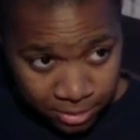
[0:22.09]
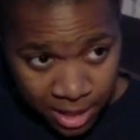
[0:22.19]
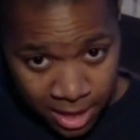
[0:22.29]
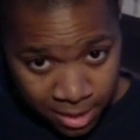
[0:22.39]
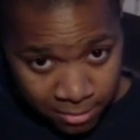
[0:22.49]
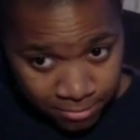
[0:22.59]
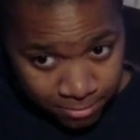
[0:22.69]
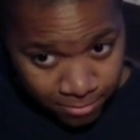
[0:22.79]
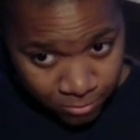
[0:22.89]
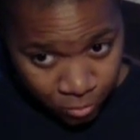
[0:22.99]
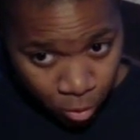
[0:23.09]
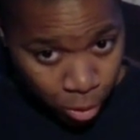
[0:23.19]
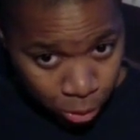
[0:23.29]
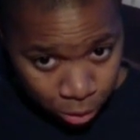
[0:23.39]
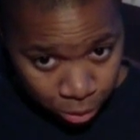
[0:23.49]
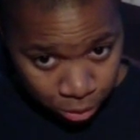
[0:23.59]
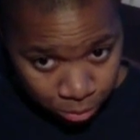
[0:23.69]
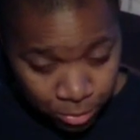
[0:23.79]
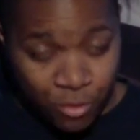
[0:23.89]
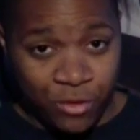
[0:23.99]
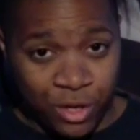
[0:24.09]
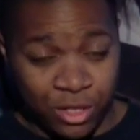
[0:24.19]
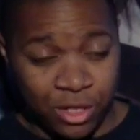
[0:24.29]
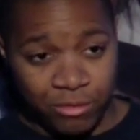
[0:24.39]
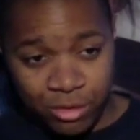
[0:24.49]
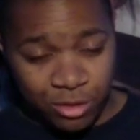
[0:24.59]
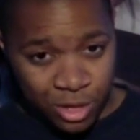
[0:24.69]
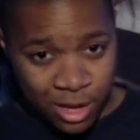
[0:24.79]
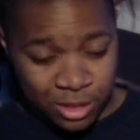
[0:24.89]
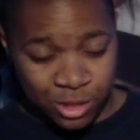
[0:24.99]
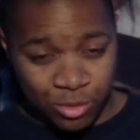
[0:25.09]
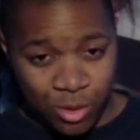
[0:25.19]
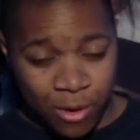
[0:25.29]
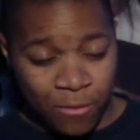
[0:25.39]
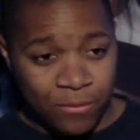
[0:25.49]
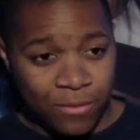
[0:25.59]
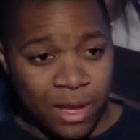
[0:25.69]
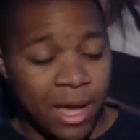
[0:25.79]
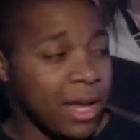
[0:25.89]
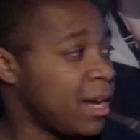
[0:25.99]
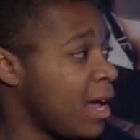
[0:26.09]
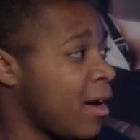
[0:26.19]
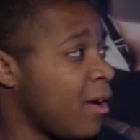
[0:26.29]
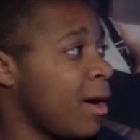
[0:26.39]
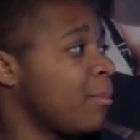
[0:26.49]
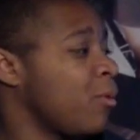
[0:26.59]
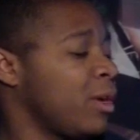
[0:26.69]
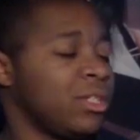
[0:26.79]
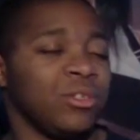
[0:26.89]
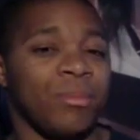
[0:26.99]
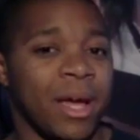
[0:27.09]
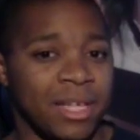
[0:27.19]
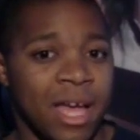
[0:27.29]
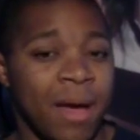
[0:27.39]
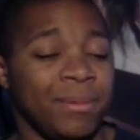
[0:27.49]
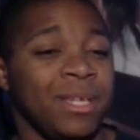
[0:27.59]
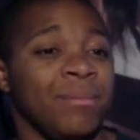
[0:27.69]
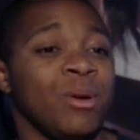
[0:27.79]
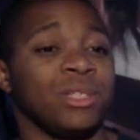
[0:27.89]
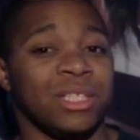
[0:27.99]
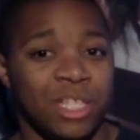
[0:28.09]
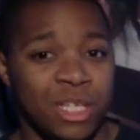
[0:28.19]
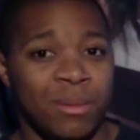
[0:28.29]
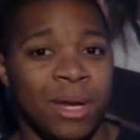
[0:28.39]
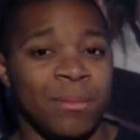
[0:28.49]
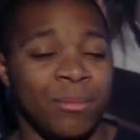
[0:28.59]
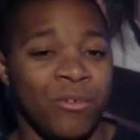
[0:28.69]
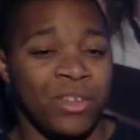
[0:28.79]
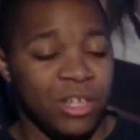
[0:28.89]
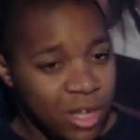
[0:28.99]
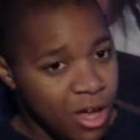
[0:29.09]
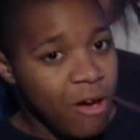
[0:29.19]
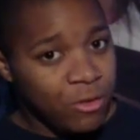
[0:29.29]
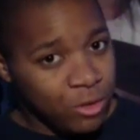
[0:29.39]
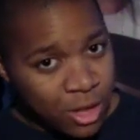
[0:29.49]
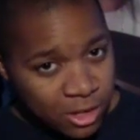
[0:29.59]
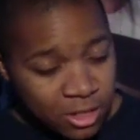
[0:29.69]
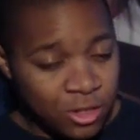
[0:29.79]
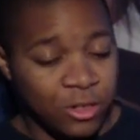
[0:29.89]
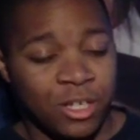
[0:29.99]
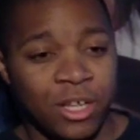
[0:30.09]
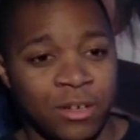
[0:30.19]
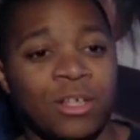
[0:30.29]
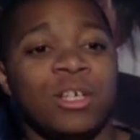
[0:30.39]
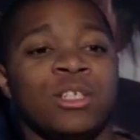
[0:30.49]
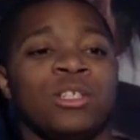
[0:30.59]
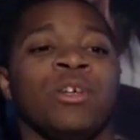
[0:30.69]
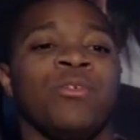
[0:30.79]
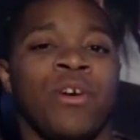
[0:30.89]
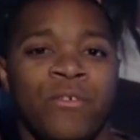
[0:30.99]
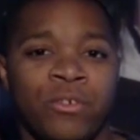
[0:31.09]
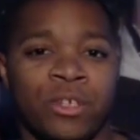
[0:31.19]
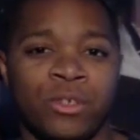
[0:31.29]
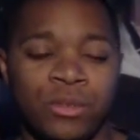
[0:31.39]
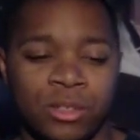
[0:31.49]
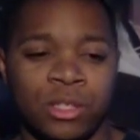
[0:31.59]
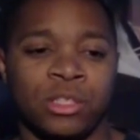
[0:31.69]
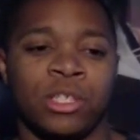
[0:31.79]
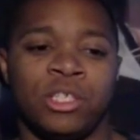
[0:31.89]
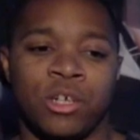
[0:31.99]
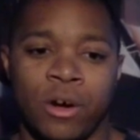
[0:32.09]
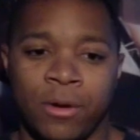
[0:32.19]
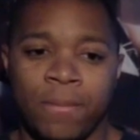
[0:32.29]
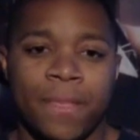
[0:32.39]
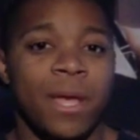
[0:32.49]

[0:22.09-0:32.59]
10 worst movies of 2012, and now I'm going to do my top 10 most anticipated movies 2013. So without further ado, let's get started.